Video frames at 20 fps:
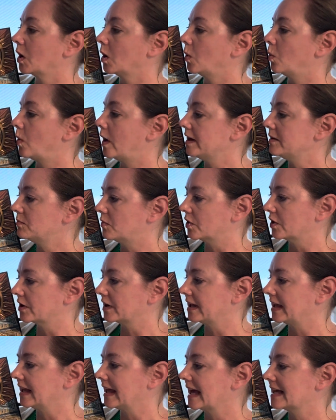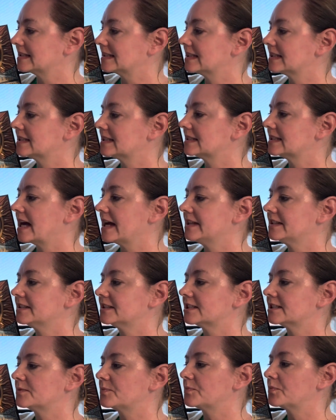One morning, as the sun
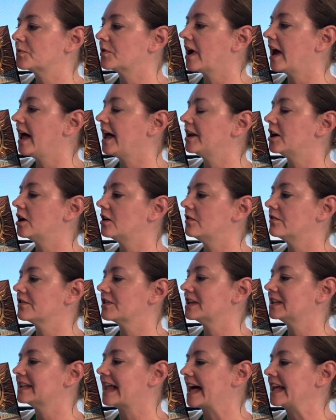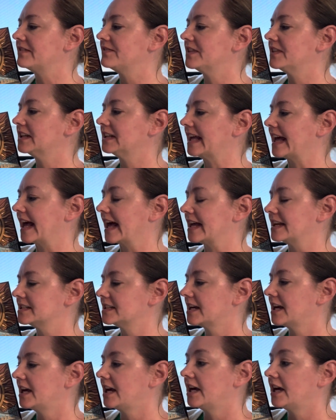spread over the light of the land,